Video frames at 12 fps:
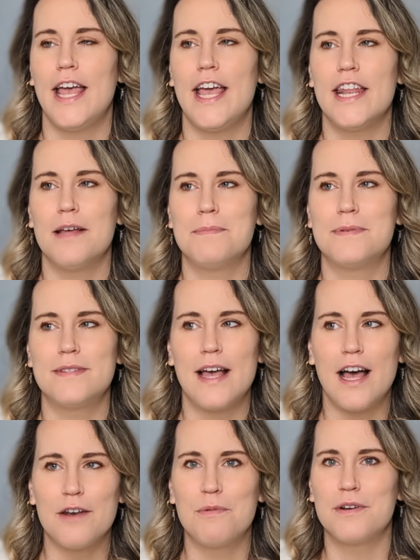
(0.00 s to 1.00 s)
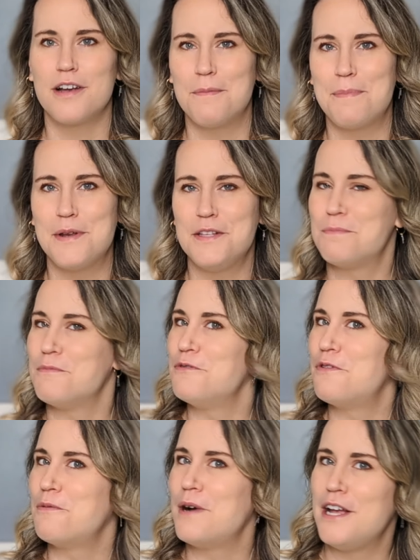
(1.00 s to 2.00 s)
And I'm sad when companies
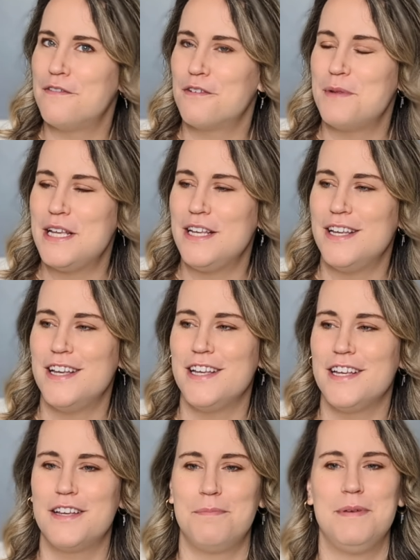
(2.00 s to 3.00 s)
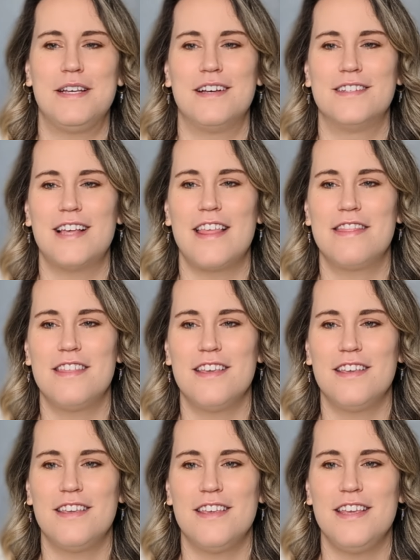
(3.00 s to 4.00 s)
move away from e-ink because I
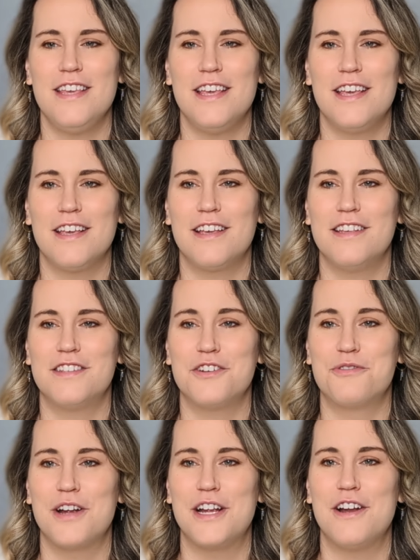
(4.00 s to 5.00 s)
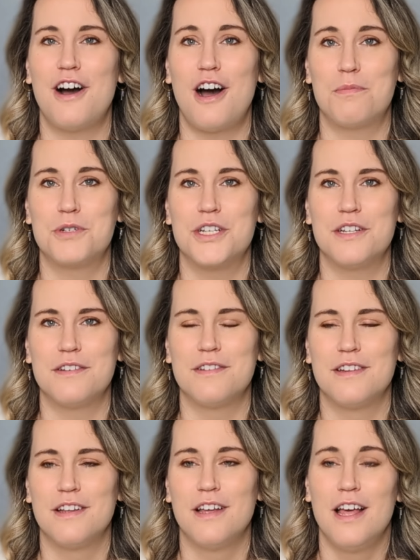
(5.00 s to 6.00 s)
think e-ink is a great option.